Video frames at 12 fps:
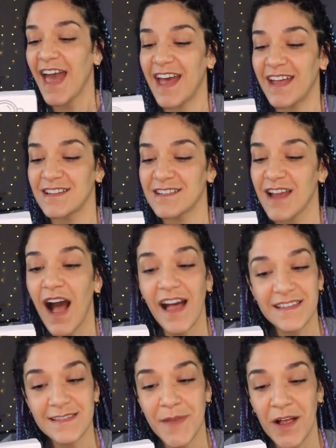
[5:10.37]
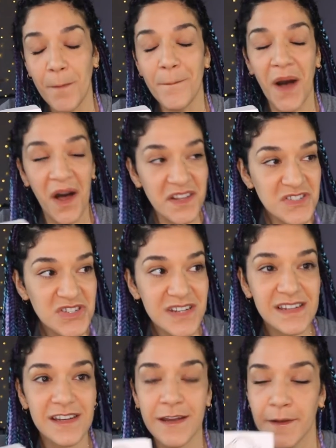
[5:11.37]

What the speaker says: and I smell pungent